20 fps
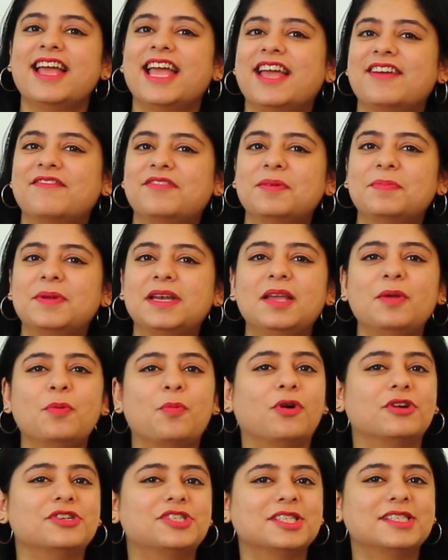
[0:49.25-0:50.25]
Everybody
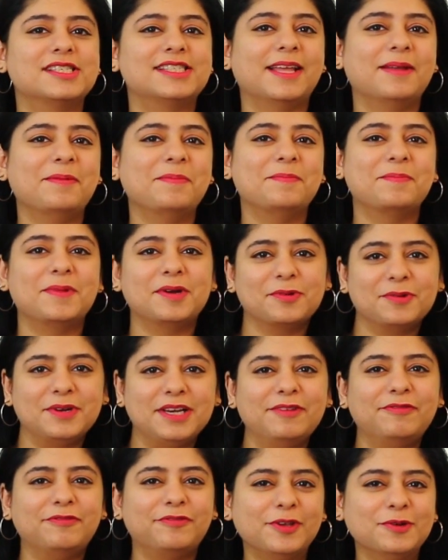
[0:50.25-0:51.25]
watches them, but
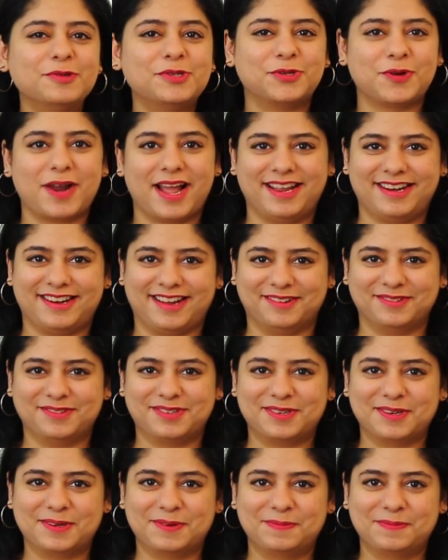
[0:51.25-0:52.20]
only few try it out